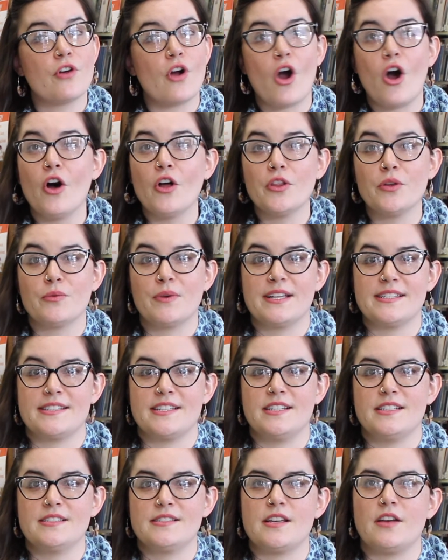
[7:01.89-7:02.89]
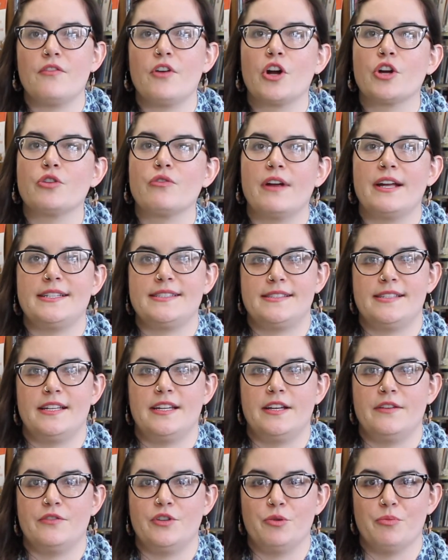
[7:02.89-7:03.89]
for all the residents of our great
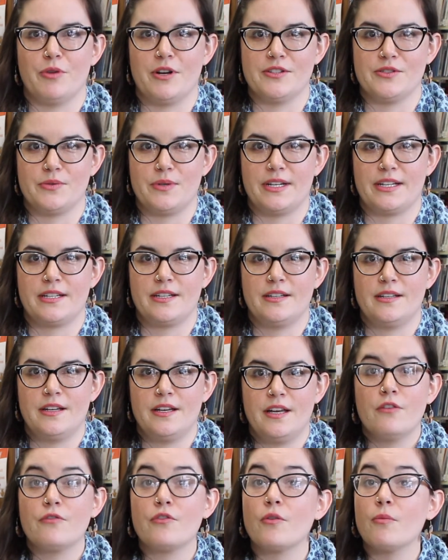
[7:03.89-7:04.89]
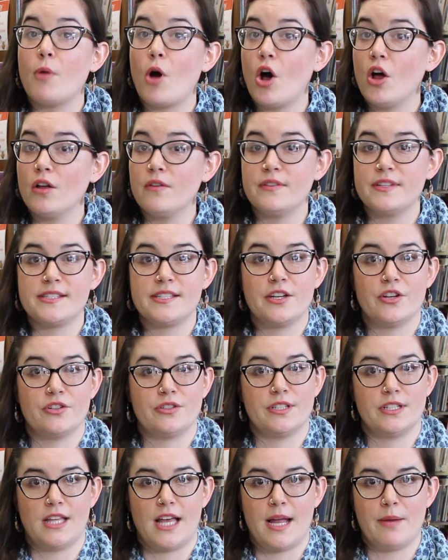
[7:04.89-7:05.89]
city of New Brunswick. From all of us
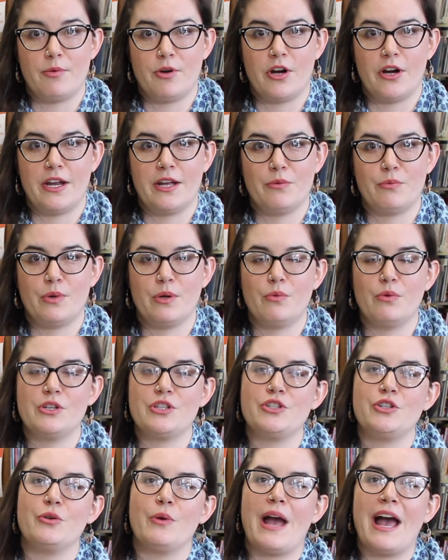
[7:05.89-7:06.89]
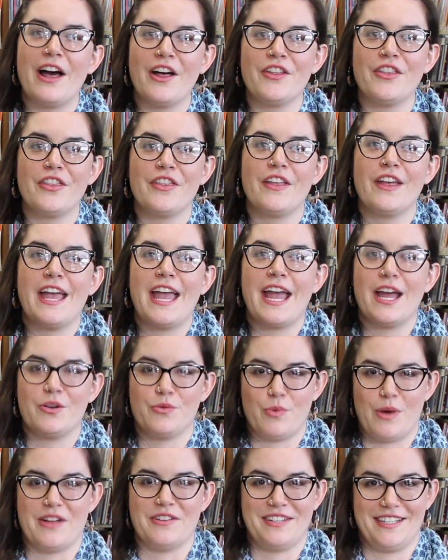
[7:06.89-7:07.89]
here at the library, we wish you health
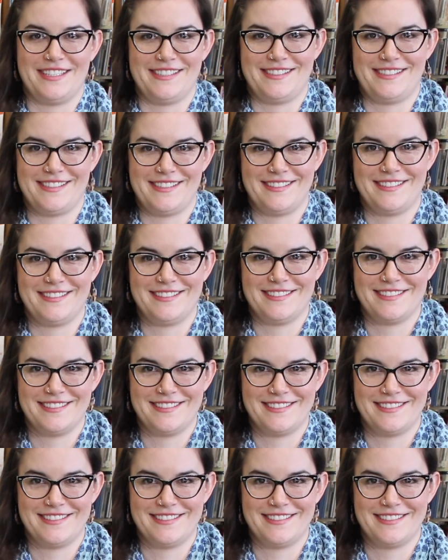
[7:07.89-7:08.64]
and wellness.